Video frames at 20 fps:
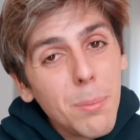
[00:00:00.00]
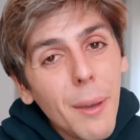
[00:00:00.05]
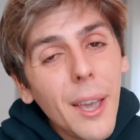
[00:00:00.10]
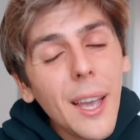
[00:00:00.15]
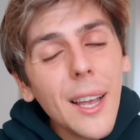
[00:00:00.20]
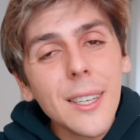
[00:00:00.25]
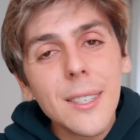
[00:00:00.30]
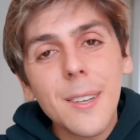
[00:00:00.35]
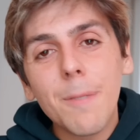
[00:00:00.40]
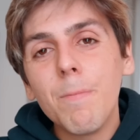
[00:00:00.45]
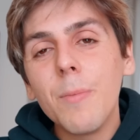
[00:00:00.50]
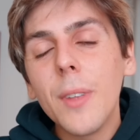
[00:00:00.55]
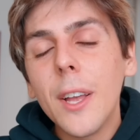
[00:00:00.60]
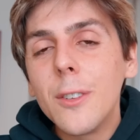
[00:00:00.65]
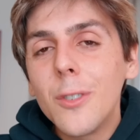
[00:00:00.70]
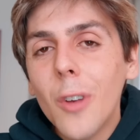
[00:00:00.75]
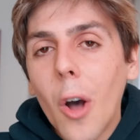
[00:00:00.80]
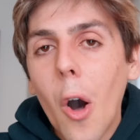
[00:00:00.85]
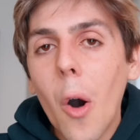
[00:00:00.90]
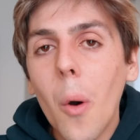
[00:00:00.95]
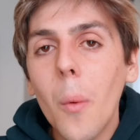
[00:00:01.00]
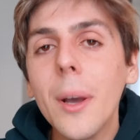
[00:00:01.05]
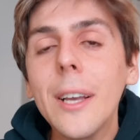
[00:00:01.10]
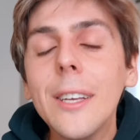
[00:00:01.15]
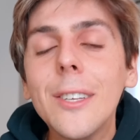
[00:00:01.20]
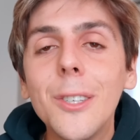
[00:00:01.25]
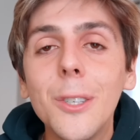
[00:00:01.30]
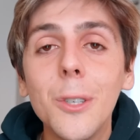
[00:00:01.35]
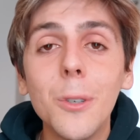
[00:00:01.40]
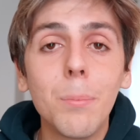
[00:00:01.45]
means it's
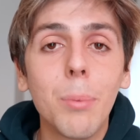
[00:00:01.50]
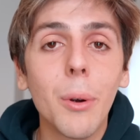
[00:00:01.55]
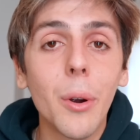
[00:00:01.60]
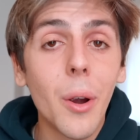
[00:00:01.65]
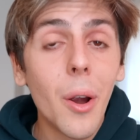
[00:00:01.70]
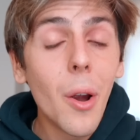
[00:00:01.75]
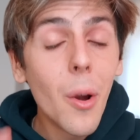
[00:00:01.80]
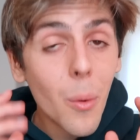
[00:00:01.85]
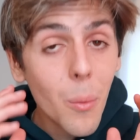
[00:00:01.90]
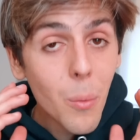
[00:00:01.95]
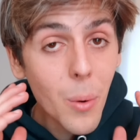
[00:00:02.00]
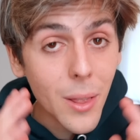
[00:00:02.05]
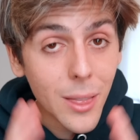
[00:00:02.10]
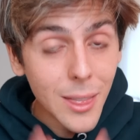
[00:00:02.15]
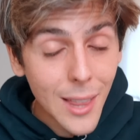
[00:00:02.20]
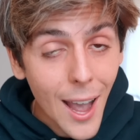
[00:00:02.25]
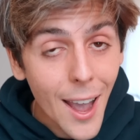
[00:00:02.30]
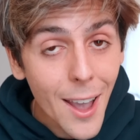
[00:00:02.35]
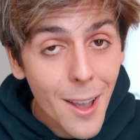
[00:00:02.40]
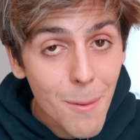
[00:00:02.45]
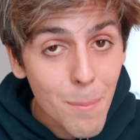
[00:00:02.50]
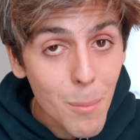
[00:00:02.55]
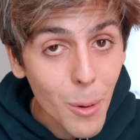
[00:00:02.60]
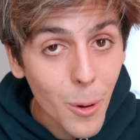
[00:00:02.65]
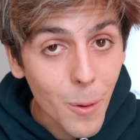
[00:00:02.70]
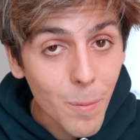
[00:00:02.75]
always super reliable.